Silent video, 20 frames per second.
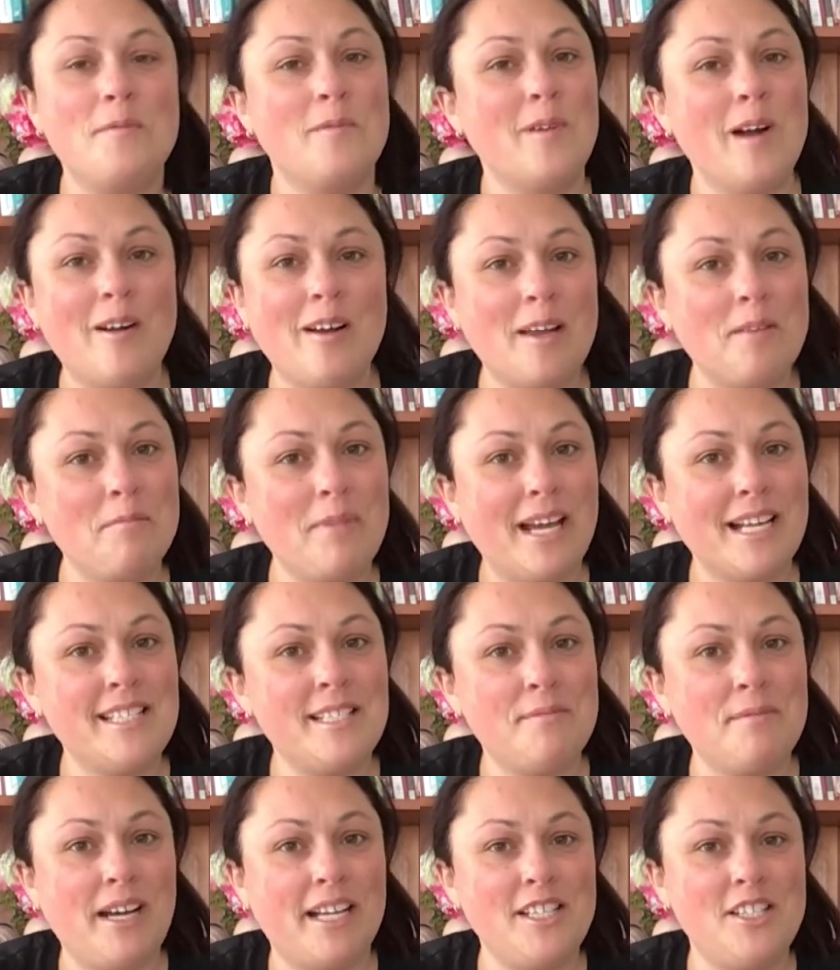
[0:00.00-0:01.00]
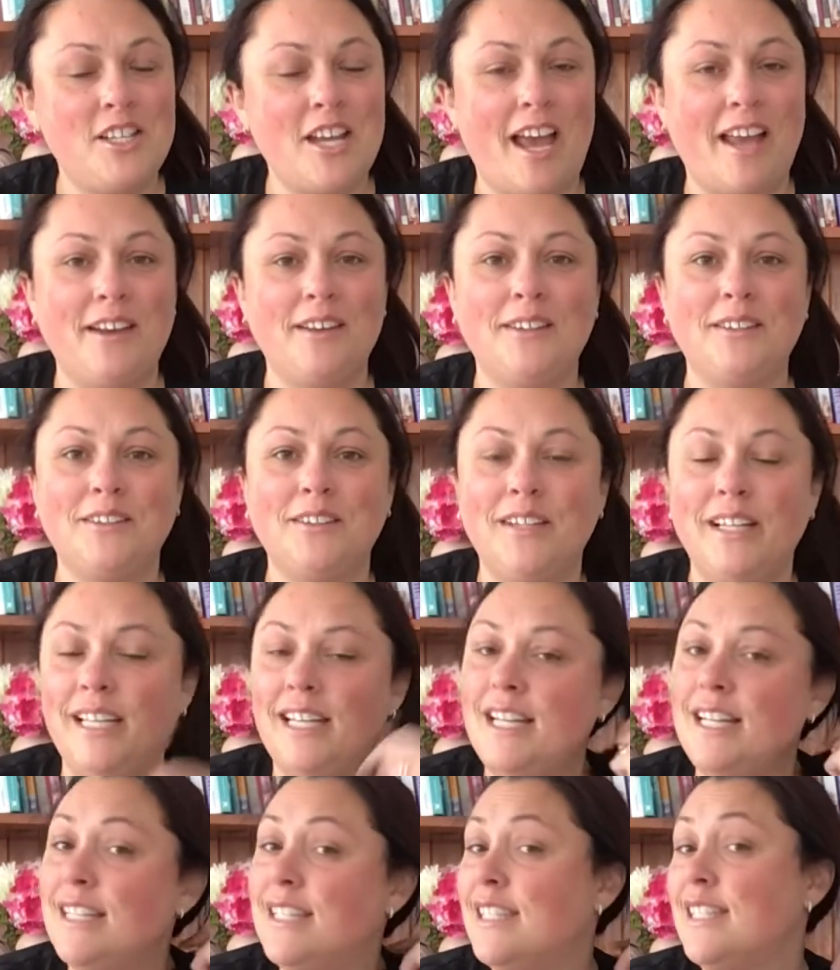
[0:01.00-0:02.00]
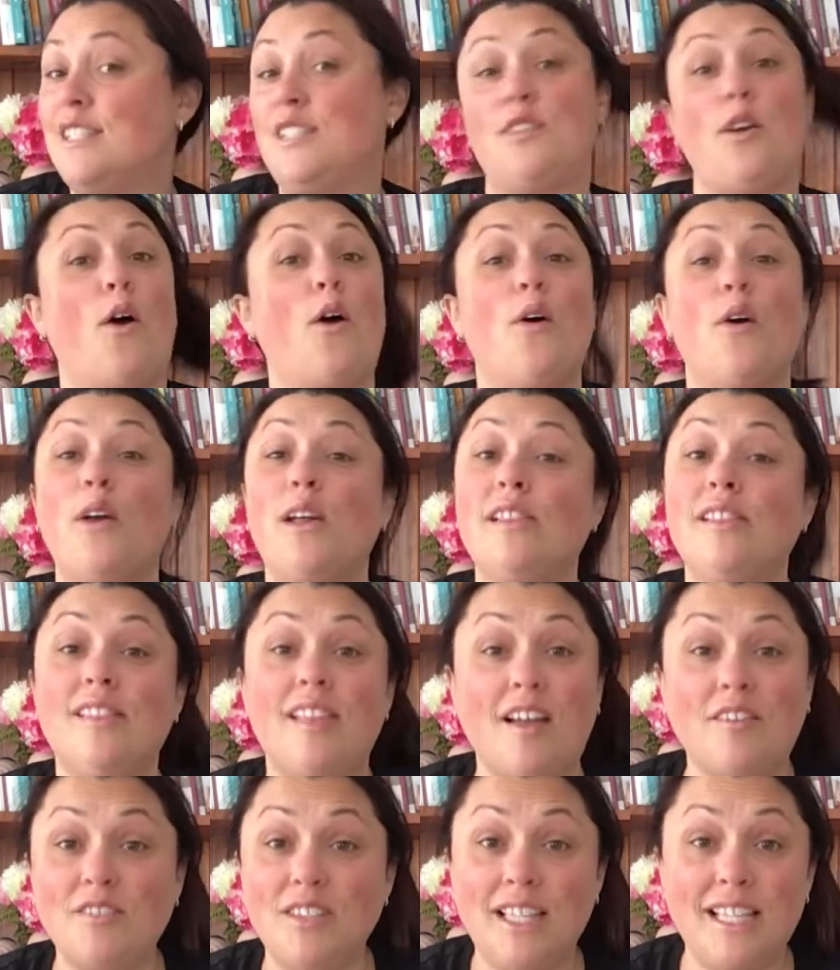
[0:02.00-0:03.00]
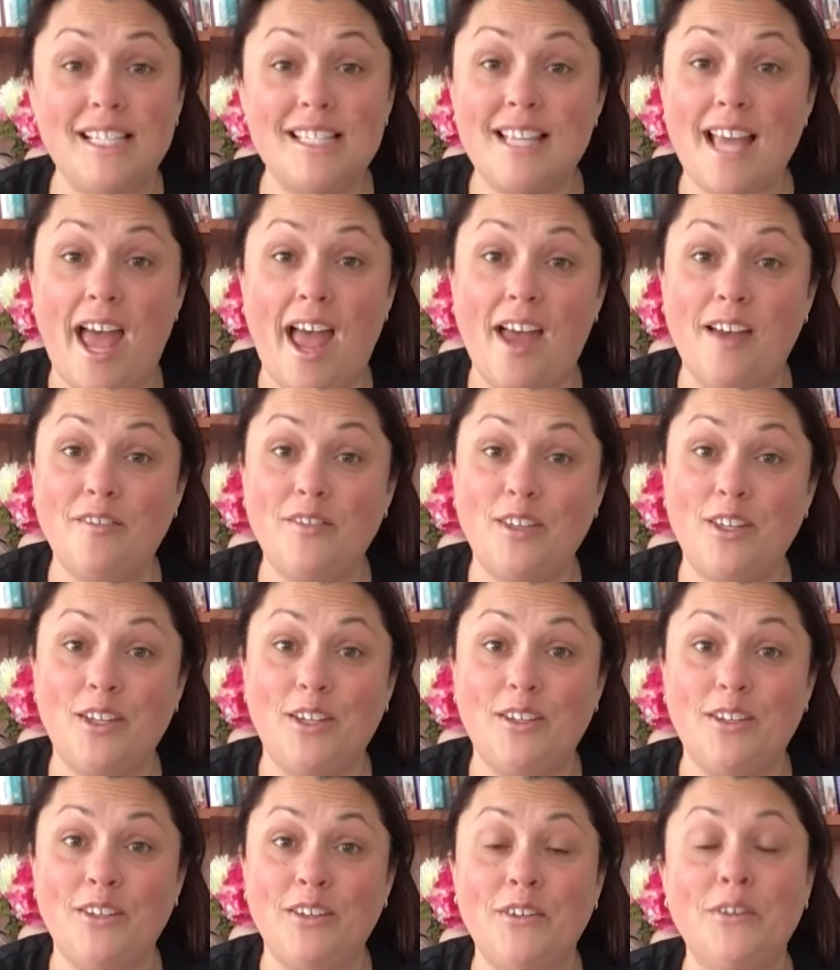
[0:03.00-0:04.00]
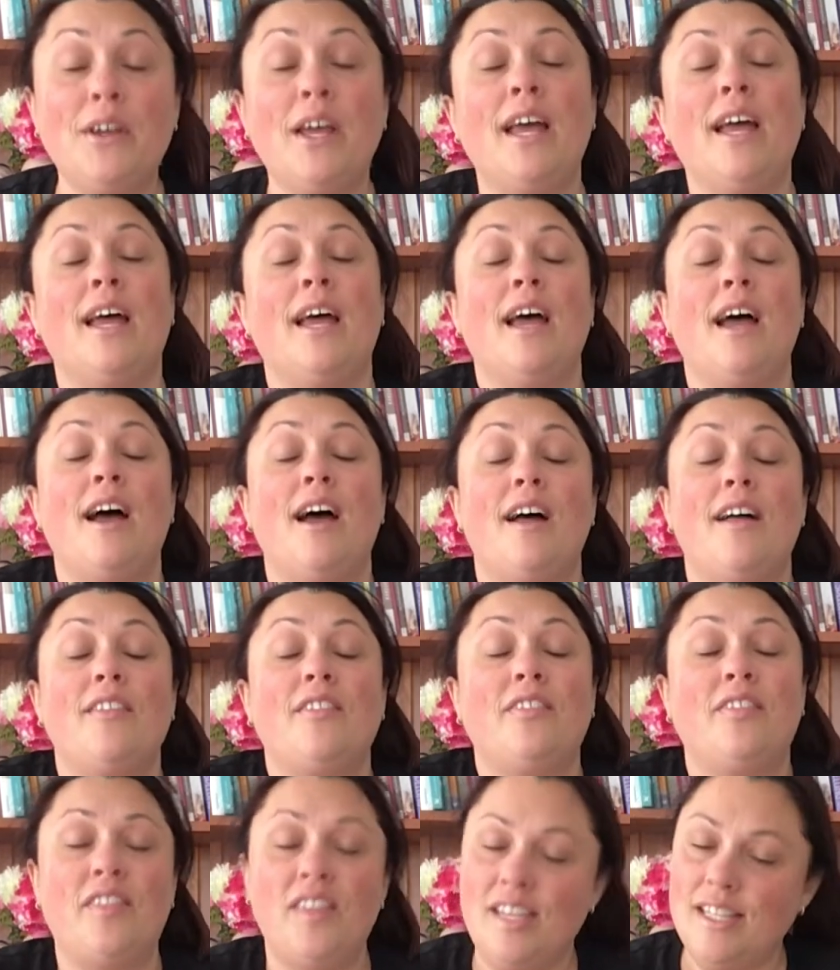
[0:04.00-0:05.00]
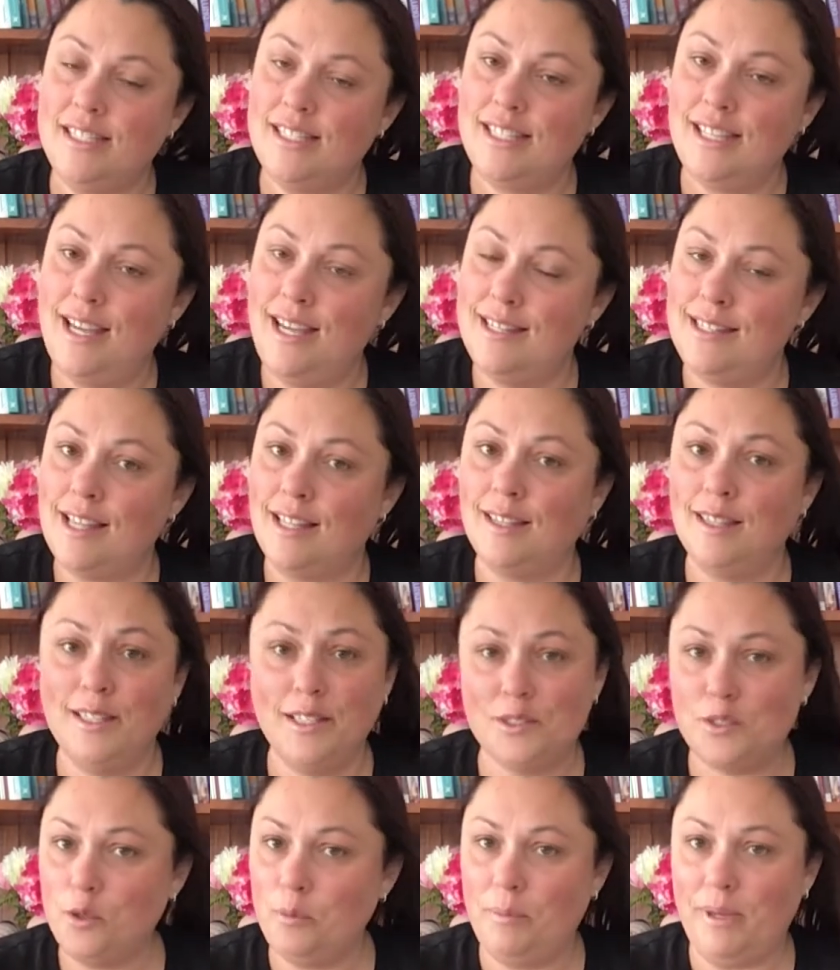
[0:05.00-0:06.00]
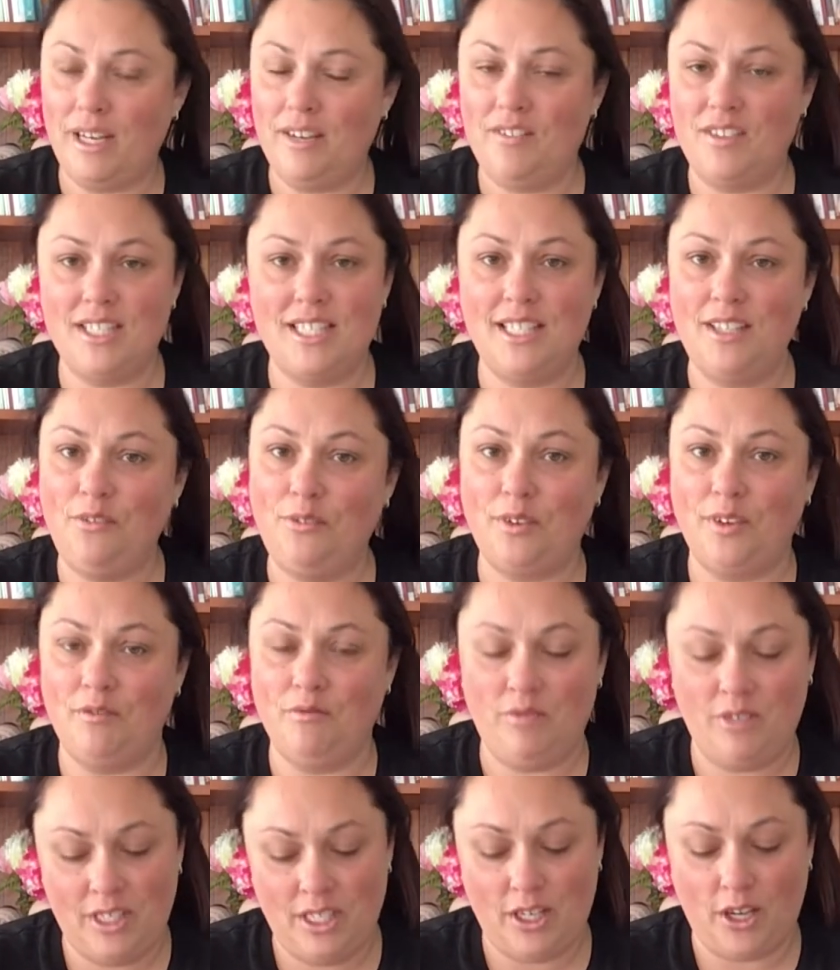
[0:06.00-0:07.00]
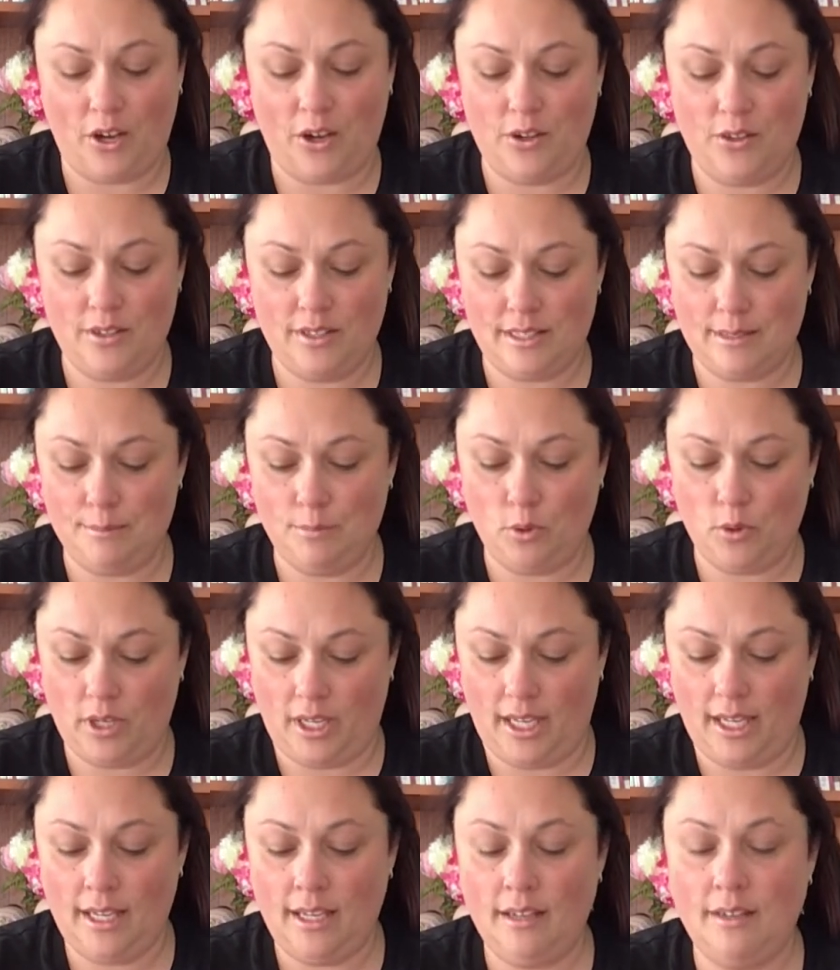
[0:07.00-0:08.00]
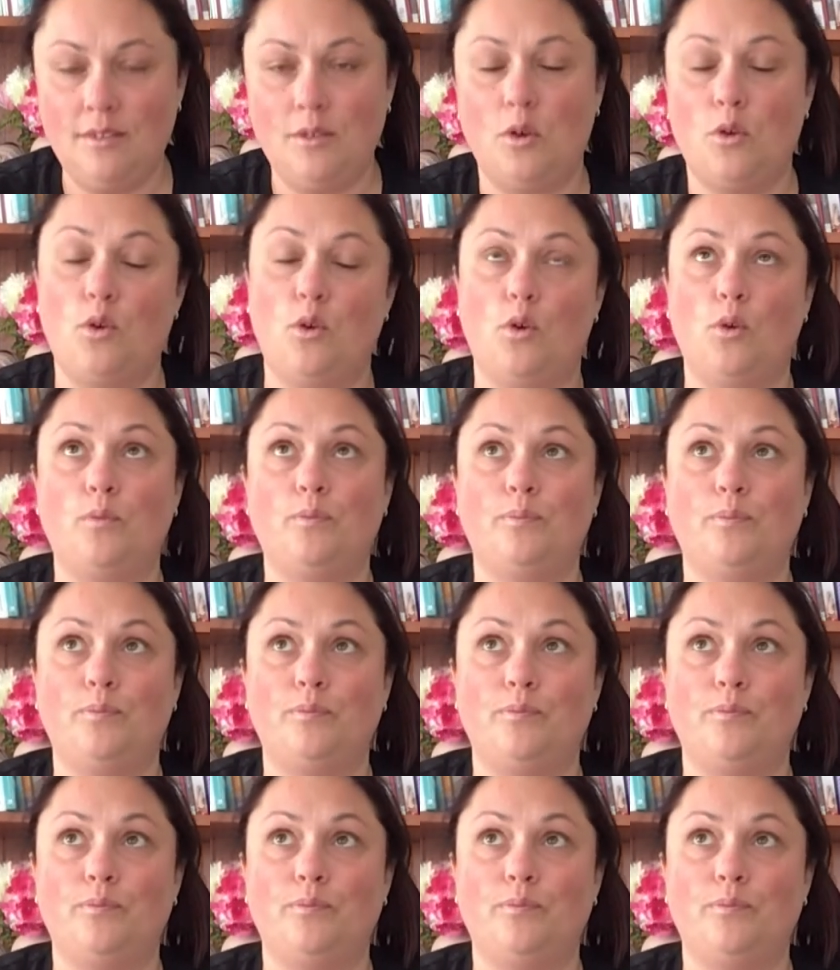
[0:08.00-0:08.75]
Welcome back to my channel. It is so lovely to have you. This is a little bit of a different video this morning, or